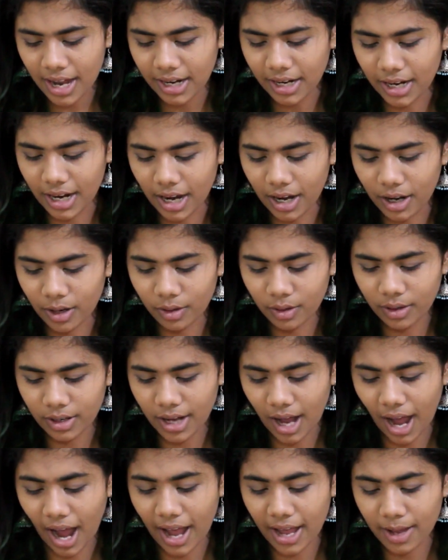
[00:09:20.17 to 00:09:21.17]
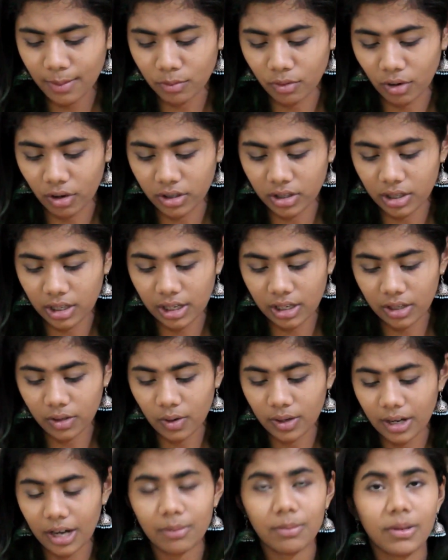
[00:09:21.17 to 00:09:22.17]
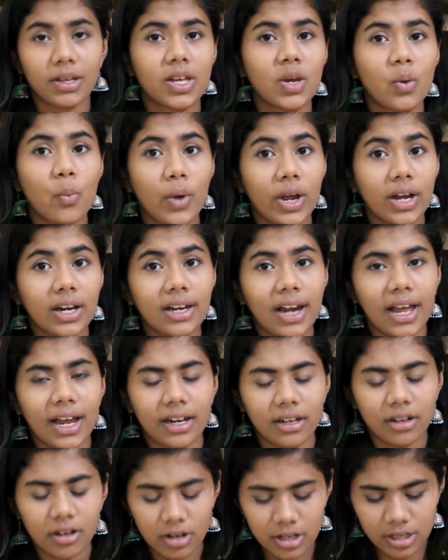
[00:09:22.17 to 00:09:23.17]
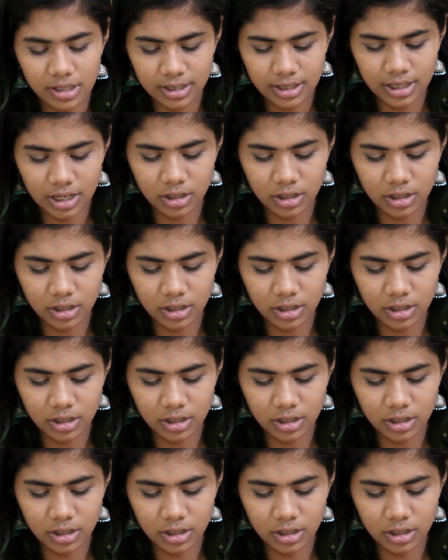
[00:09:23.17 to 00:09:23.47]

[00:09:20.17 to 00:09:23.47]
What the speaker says: Now I am not really good at making winged liners,